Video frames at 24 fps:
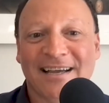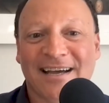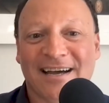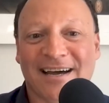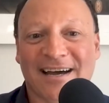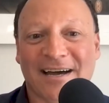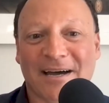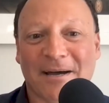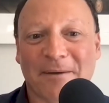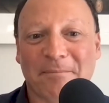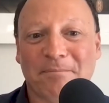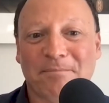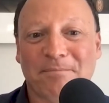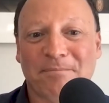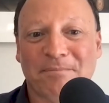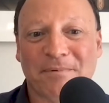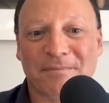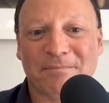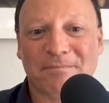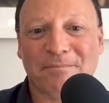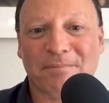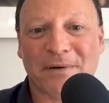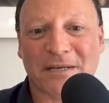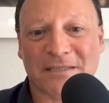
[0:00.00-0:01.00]

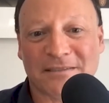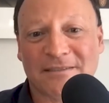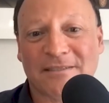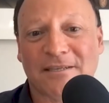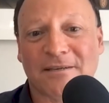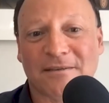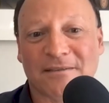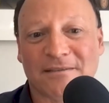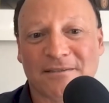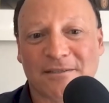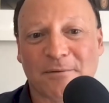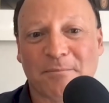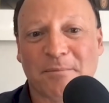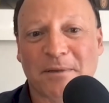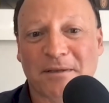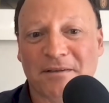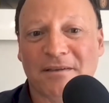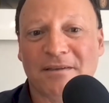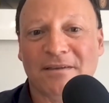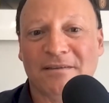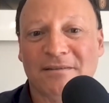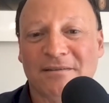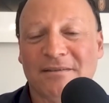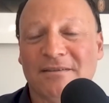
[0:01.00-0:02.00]
But to
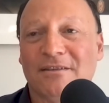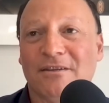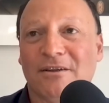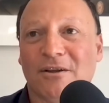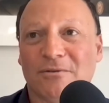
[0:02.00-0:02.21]
be